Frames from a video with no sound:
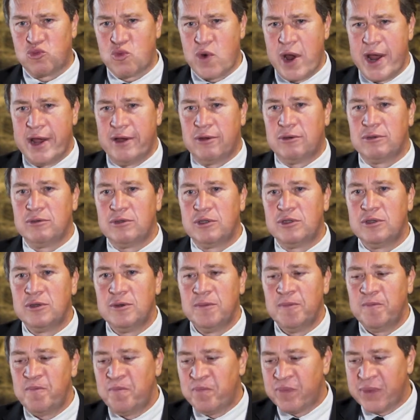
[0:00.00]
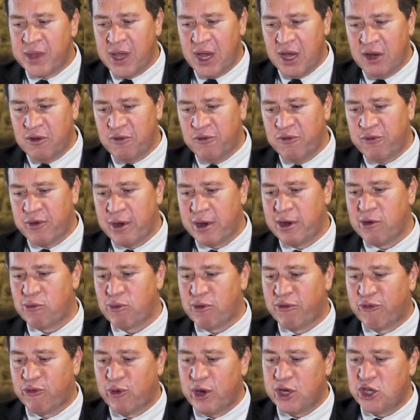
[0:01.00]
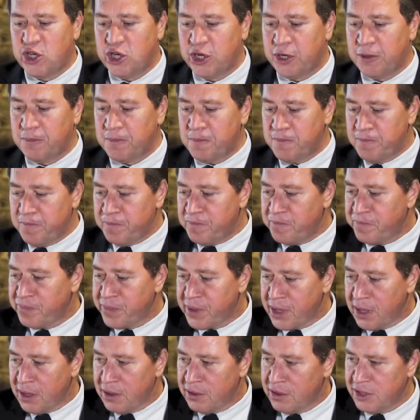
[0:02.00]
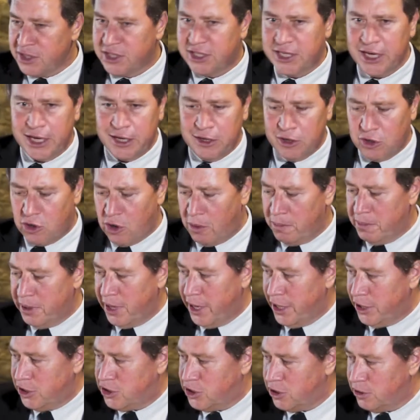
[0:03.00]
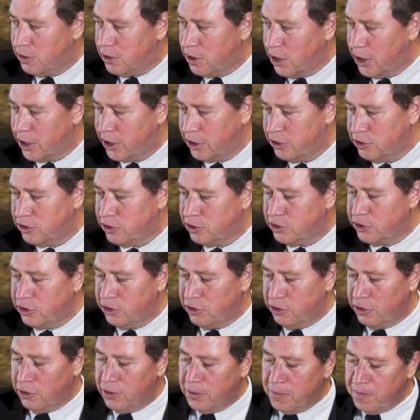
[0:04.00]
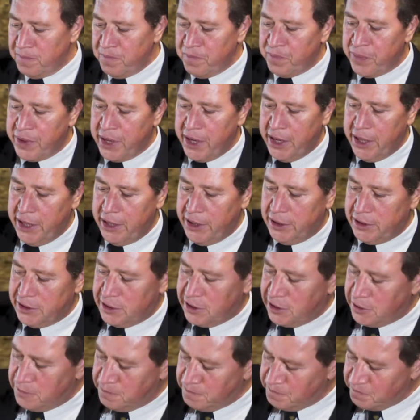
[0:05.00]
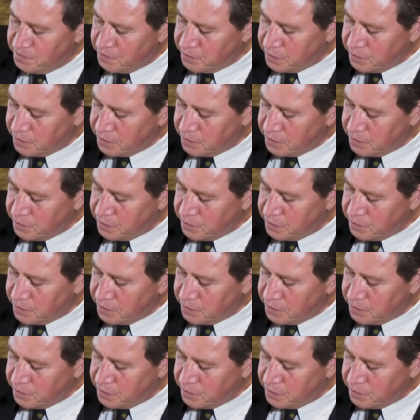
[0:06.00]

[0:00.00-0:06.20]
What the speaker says: round and very refreshing. The second combination I'm going to do is